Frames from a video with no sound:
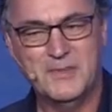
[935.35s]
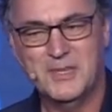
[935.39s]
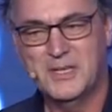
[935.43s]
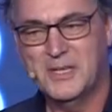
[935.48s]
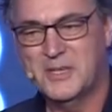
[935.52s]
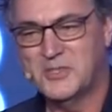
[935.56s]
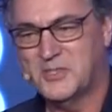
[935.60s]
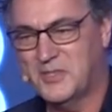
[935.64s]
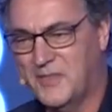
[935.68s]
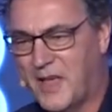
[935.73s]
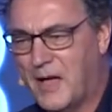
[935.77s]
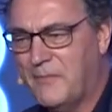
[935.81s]

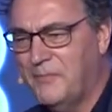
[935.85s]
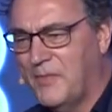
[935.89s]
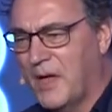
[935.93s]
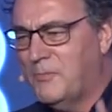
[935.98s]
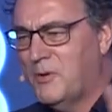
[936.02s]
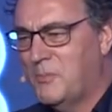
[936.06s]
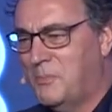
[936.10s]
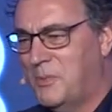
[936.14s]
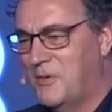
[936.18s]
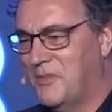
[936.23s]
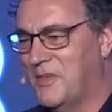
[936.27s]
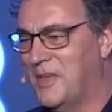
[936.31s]
So that, that
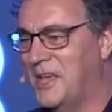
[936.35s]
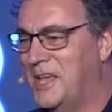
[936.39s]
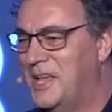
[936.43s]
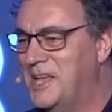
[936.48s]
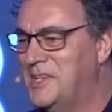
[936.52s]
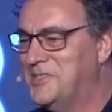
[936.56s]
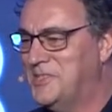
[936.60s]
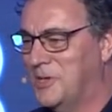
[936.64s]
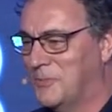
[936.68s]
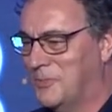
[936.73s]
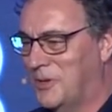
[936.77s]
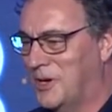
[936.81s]
would be the
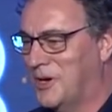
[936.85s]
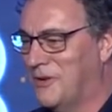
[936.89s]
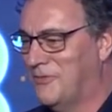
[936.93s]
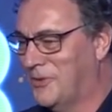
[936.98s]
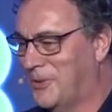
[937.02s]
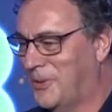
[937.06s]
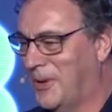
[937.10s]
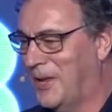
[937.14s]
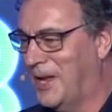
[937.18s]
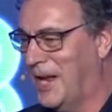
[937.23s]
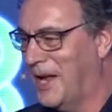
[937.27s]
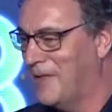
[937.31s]
easy way of
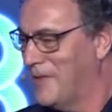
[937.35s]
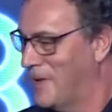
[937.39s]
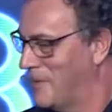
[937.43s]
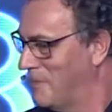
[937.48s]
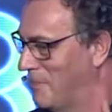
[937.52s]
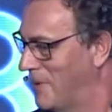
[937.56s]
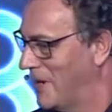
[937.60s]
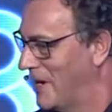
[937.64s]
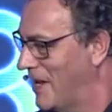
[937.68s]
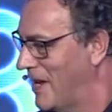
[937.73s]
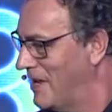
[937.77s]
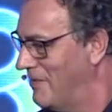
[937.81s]
looking at it,
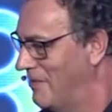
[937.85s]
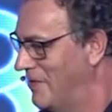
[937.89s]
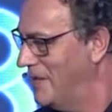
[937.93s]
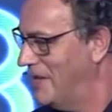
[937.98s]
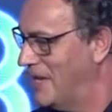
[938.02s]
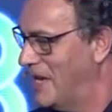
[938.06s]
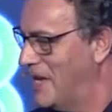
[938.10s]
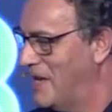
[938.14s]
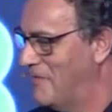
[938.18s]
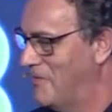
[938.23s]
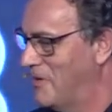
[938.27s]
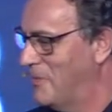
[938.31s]
but I think
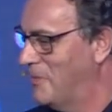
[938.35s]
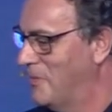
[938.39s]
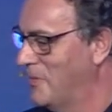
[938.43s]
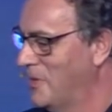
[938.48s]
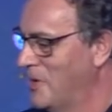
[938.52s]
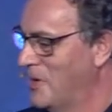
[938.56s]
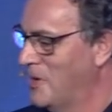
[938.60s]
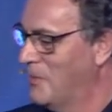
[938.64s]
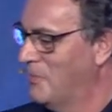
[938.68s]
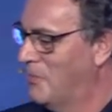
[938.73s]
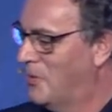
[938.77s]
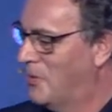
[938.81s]
I have a
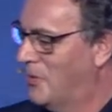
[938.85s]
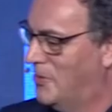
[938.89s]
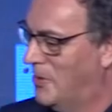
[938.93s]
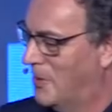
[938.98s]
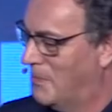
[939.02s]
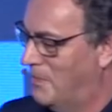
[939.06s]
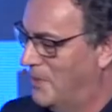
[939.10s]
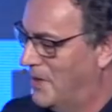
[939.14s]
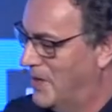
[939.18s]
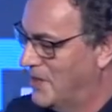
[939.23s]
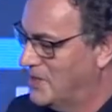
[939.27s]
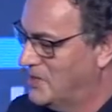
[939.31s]
more
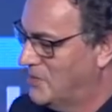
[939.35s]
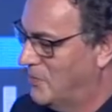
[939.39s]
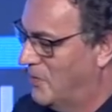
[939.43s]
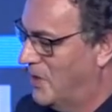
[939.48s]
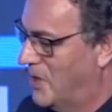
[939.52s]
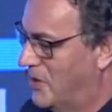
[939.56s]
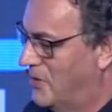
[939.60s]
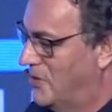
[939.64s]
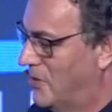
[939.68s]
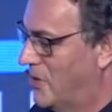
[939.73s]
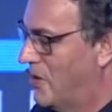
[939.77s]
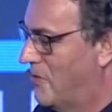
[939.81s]
complex way
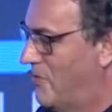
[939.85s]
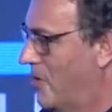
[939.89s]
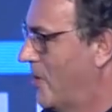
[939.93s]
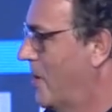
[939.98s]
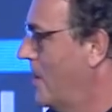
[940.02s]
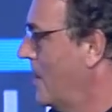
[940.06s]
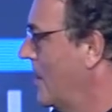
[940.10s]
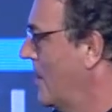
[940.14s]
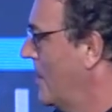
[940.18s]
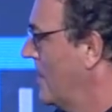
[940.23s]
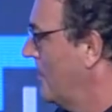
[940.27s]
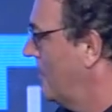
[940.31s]
to offer,
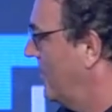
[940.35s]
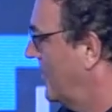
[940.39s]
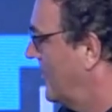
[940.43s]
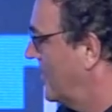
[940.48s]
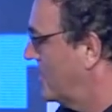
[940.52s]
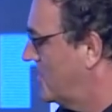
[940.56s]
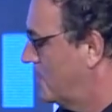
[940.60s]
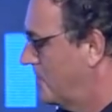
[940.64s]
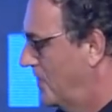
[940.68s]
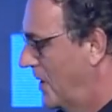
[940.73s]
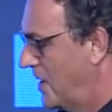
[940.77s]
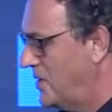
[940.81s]

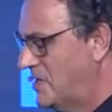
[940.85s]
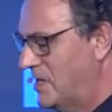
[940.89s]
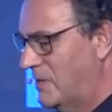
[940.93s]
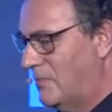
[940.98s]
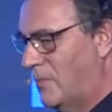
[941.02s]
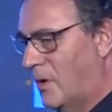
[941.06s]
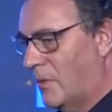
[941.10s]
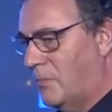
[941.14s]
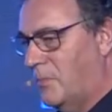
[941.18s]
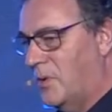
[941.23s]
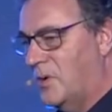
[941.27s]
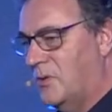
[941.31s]
because basically
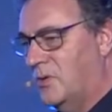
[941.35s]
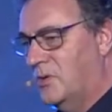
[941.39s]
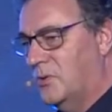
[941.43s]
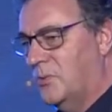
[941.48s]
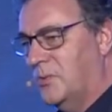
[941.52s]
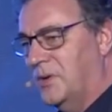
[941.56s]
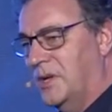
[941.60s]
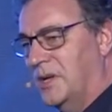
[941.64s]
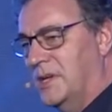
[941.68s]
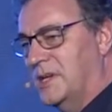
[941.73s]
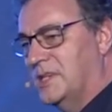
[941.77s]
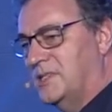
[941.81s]
what we're
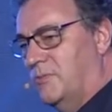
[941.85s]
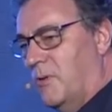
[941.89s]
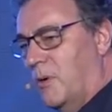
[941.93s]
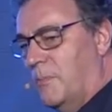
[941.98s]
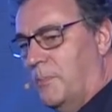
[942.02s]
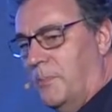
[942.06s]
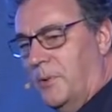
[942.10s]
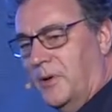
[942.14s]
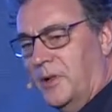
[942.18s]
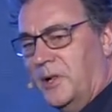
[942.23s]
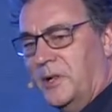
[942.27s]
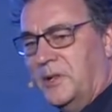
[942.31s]
doing here is we're
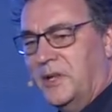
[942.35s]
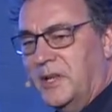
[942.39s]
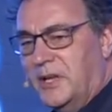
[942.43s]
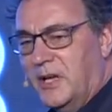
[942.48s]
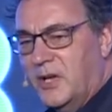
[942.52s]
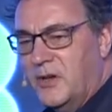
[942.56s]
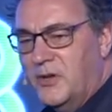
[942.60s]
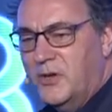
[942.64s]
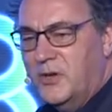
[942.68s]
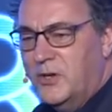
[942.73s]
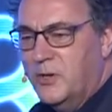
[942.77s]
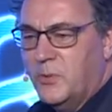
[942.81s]
building
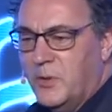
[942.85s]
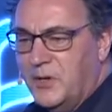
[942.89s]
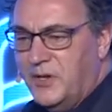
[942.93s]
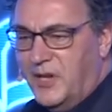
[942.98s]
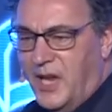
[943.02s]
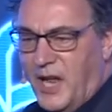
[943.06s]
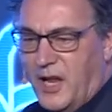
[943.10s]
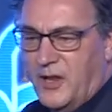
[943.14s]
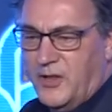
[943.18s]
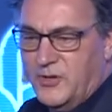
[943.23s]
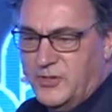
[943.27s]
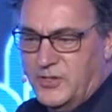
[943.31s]
a new
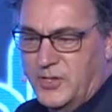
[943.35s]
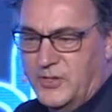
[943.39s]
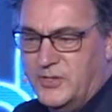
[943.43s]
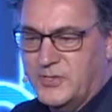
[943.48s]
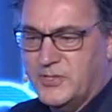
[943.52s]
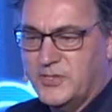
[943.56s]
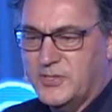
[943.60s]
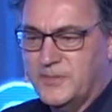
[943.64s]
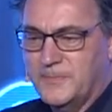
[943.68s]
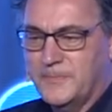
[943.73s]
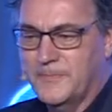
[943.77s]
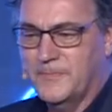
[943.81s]

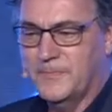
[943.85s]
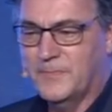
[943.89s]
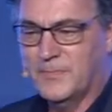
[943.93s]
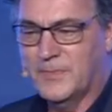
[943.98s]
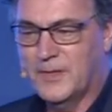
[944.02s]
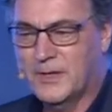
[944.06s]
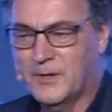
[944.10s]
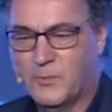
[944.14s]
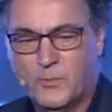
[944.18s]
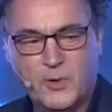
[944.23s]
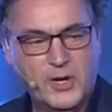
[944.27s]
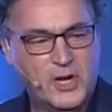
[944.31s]
intelligence.
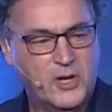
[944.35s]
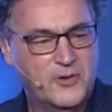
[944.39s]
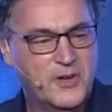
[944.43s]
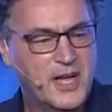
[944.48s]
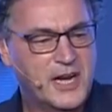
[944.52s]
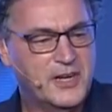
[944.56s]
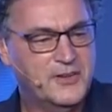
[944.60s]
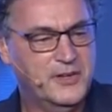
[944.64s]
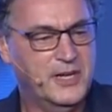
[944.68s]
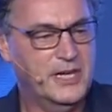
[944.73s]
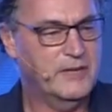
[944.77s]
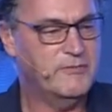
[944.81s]
We're
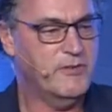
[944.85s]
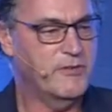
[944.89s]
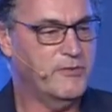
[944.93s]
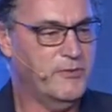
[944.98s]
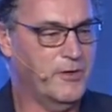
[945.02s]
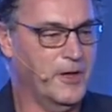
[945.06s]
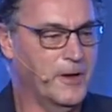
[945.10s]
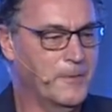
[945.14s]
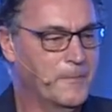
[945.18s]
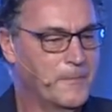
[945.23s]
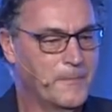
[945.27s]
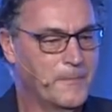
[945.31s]
connecting everything.